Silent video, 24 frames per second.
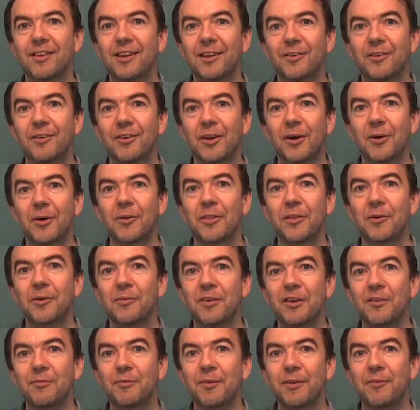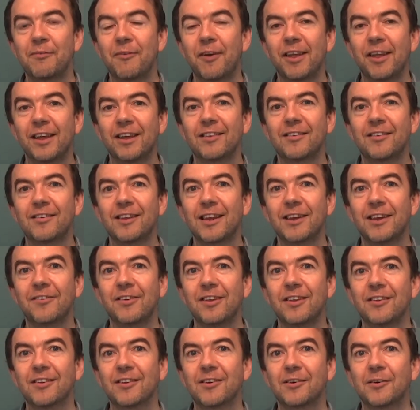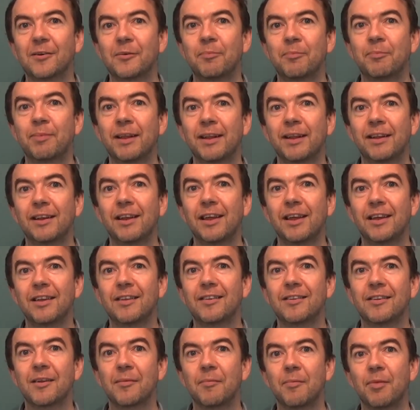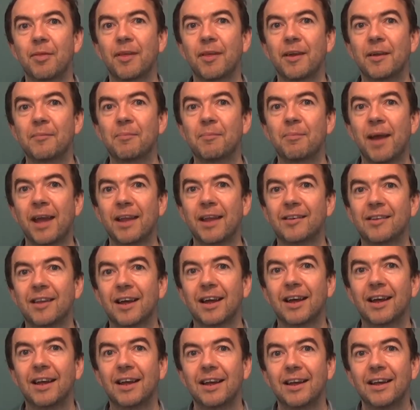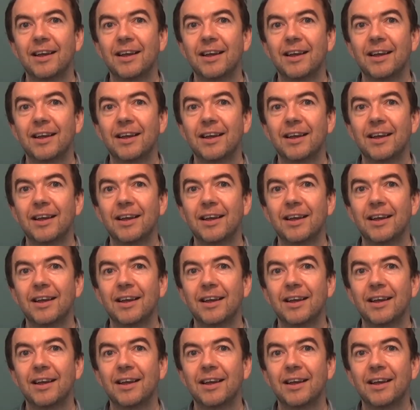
you'll know that we've been running a series called Building Something Better,